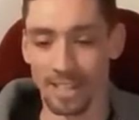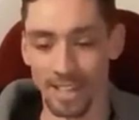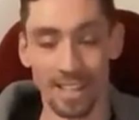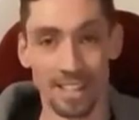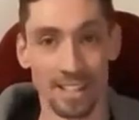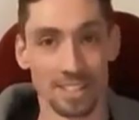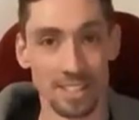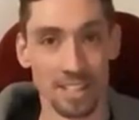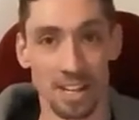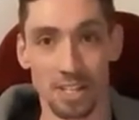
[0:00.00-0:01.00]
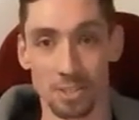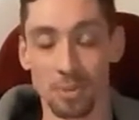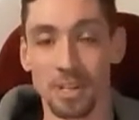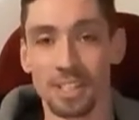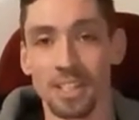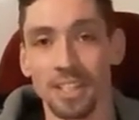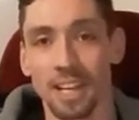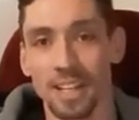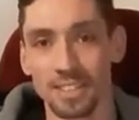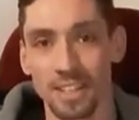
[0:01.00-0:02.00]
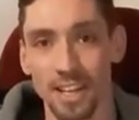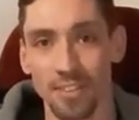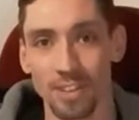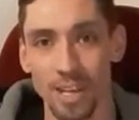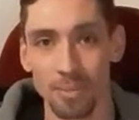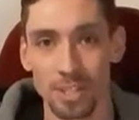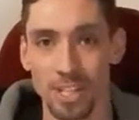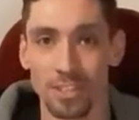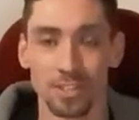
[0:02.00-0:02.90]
And that's it. I just wanted to tell you guys that I have a gaming channel,